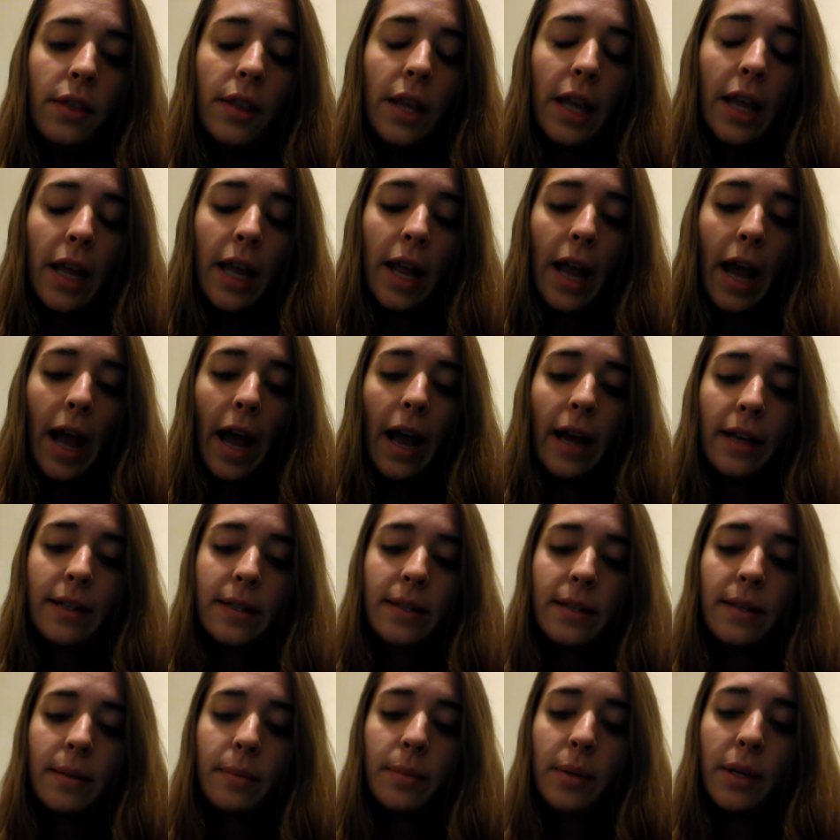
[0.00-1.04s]
It
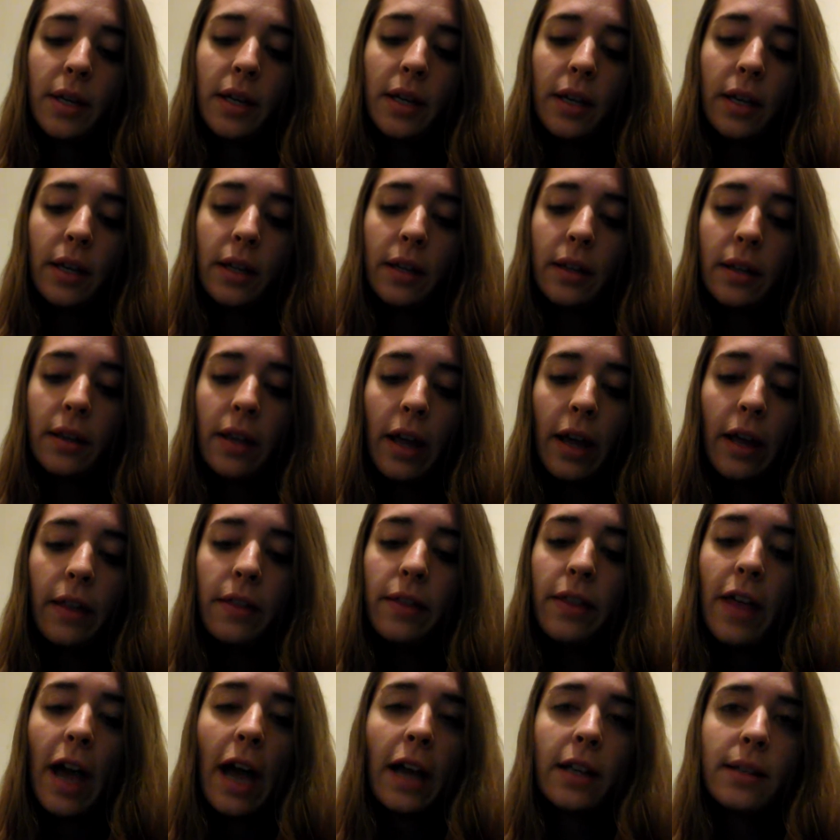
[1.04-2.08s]
has to be
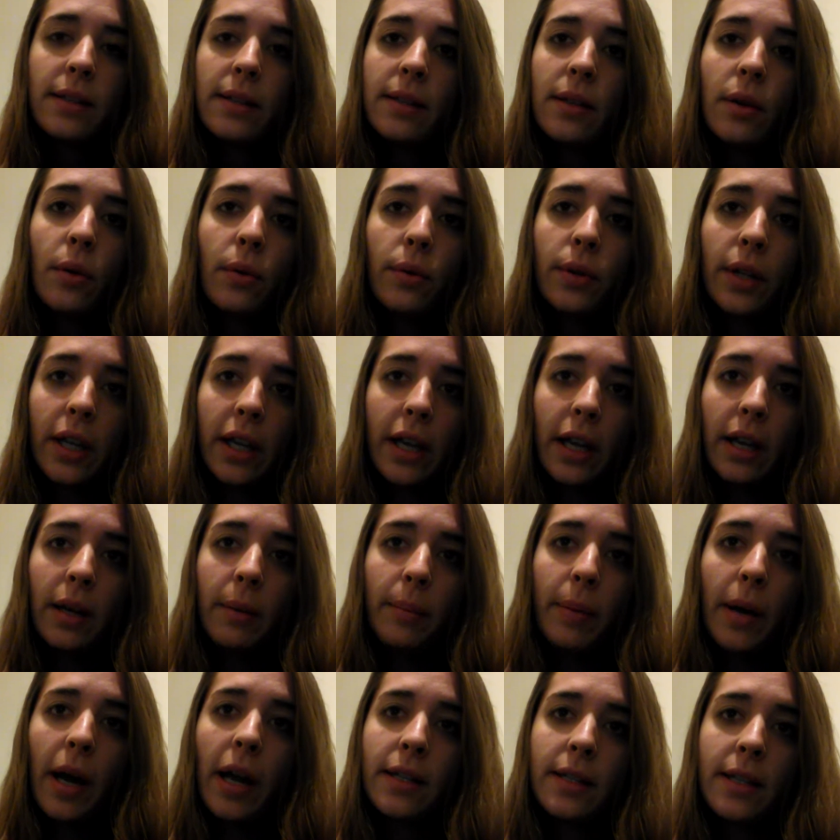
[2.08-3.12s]
that's the only kind
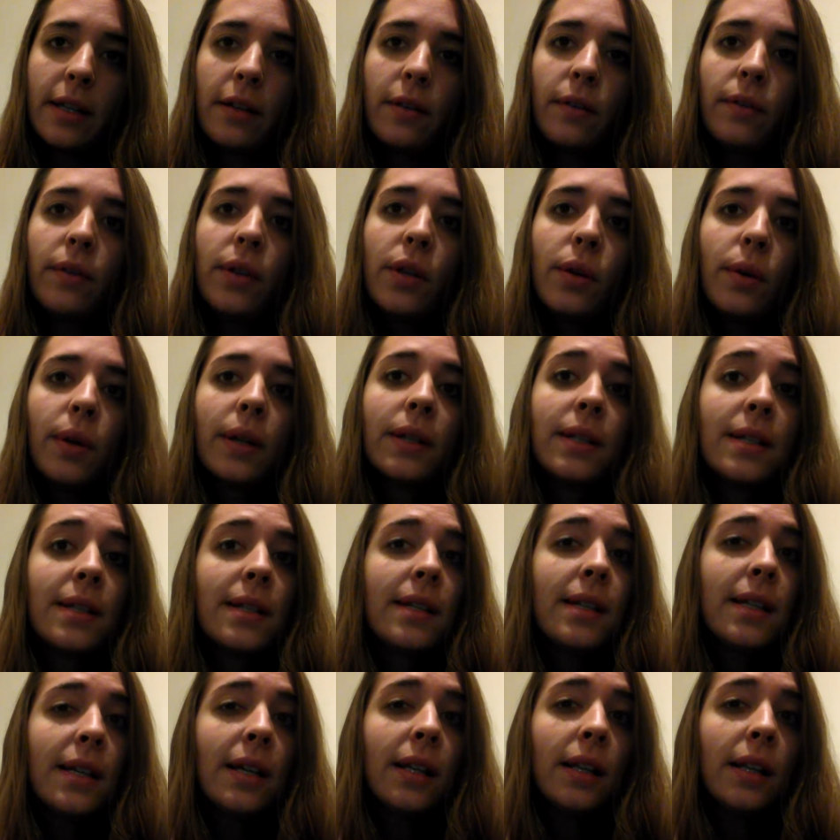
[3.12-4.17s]
of positive. You can
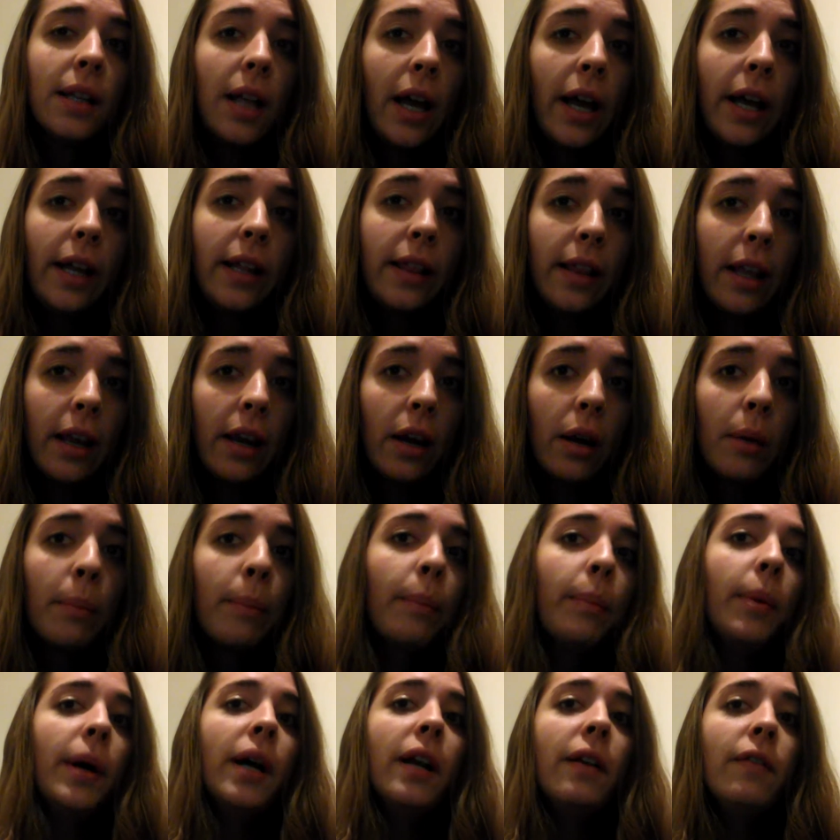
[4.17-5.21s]
see a line there,
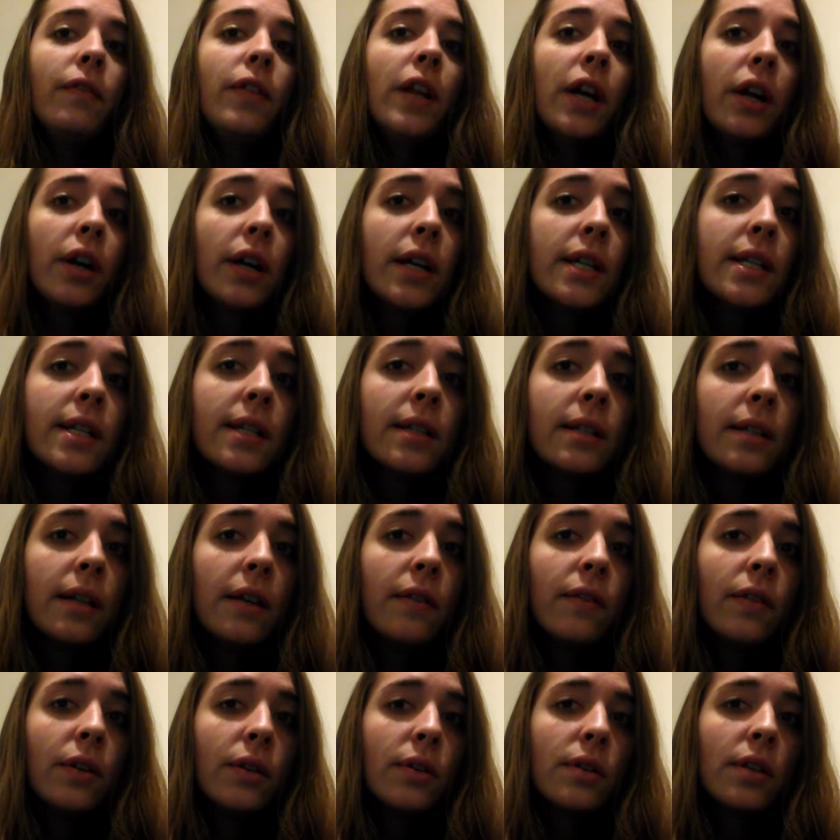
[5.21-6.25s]
but if
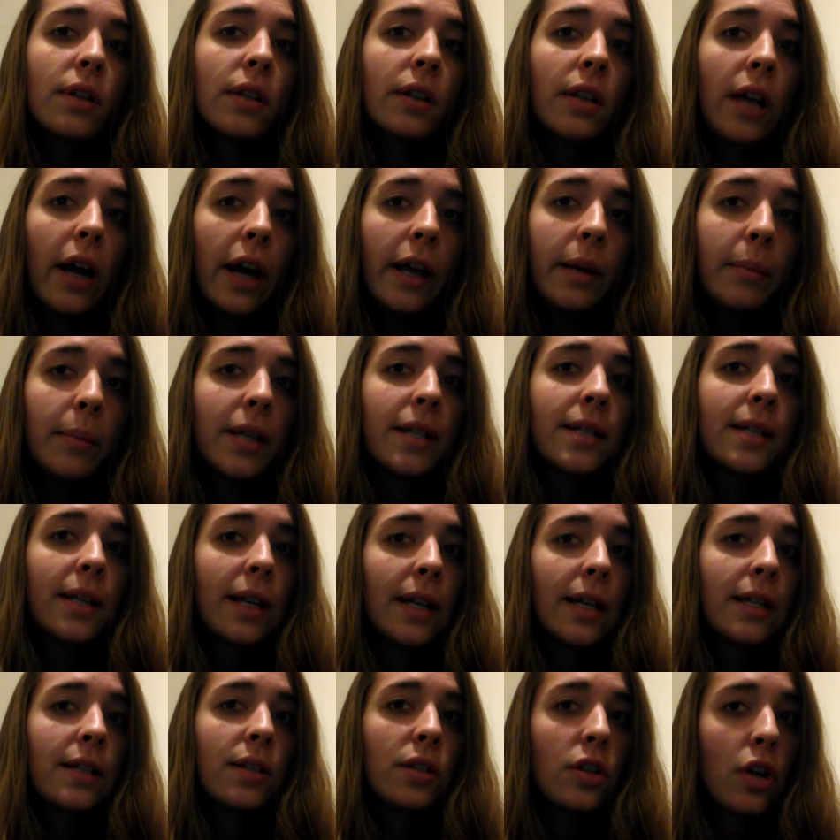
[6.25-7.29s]
there's a line but it's
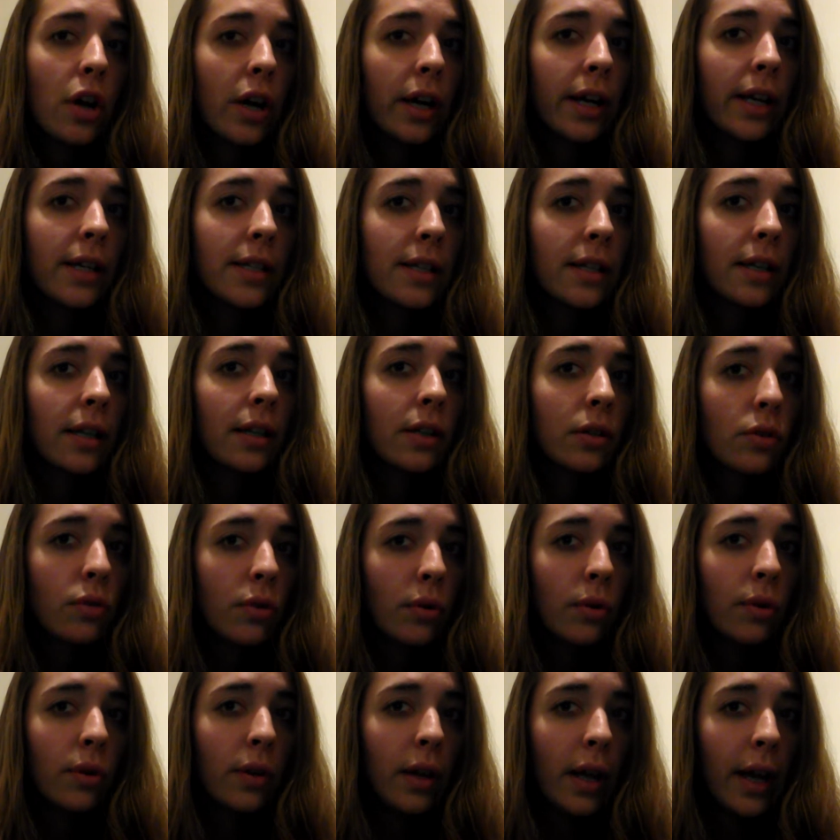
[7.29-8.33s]
not as dark as the
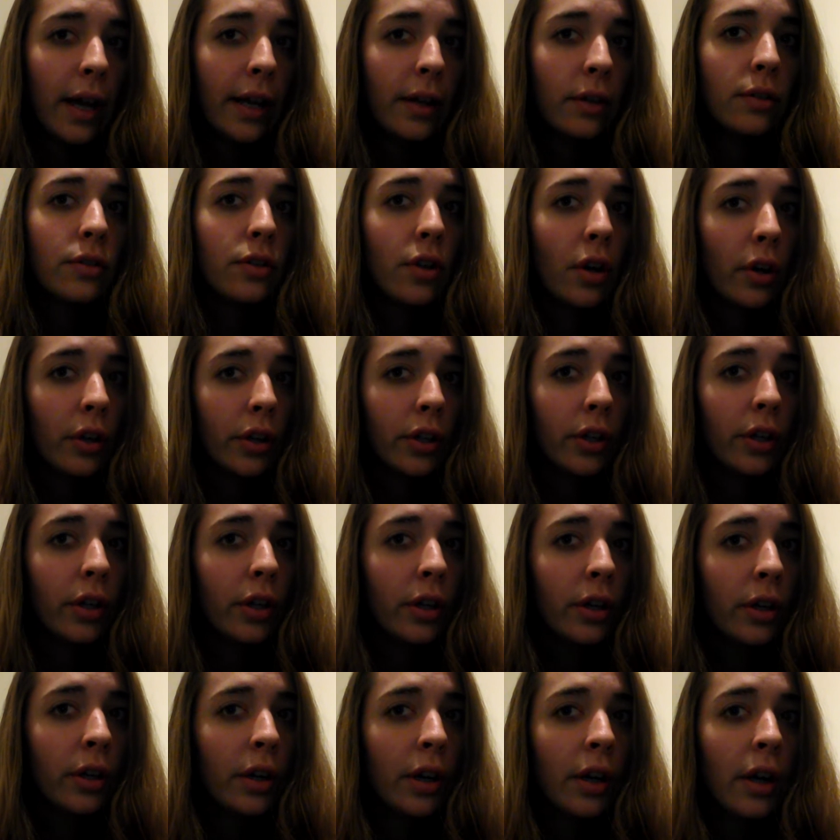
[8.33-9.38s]
control line or
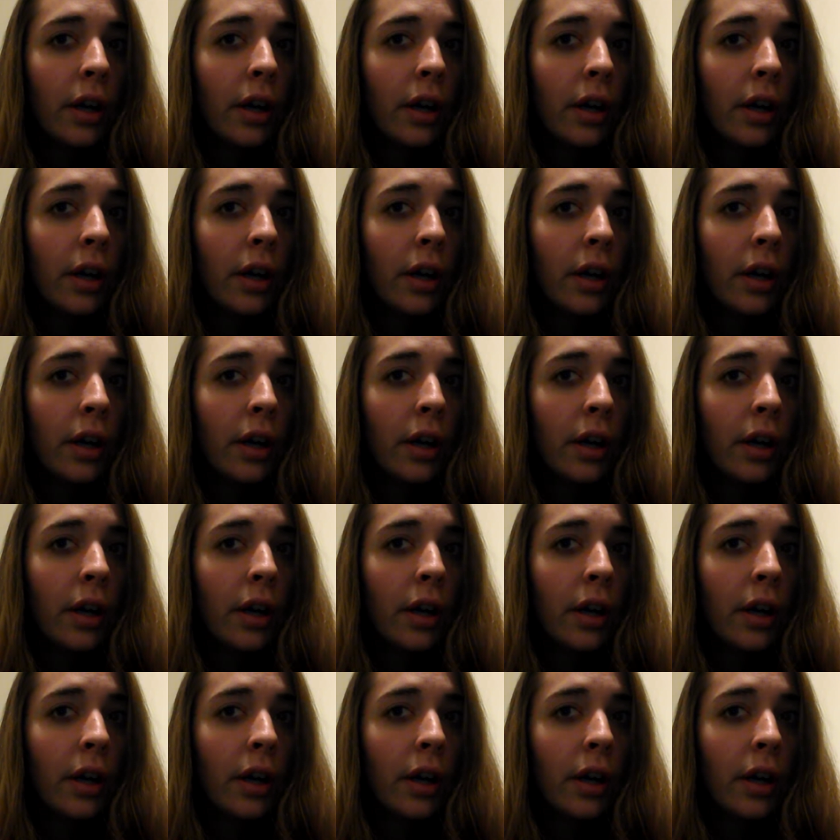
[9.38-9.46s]
darker,